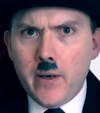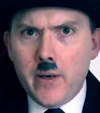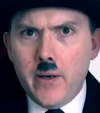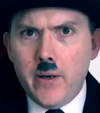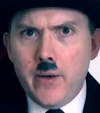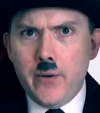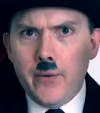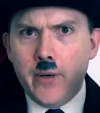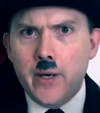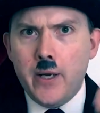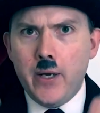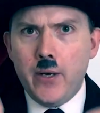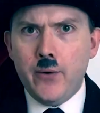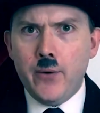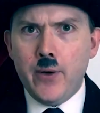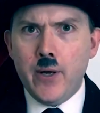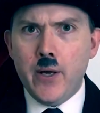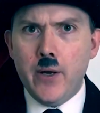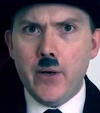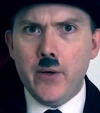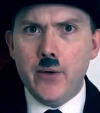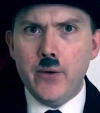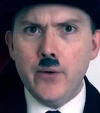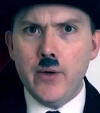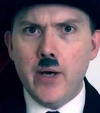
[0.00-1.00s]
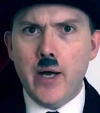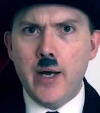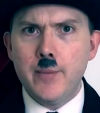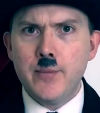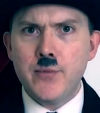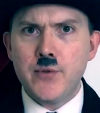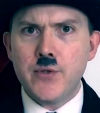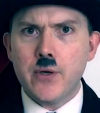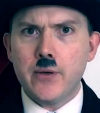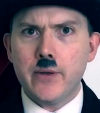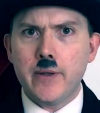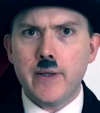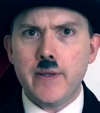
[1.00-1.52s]
Ho, ho, ho,
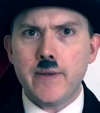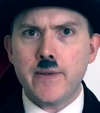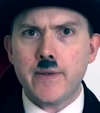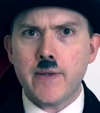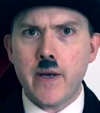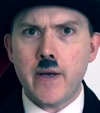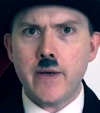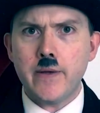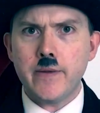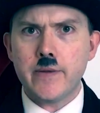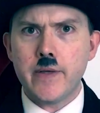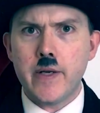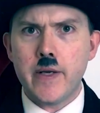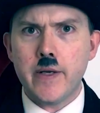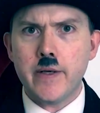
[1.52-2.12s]
I'm Jolly St.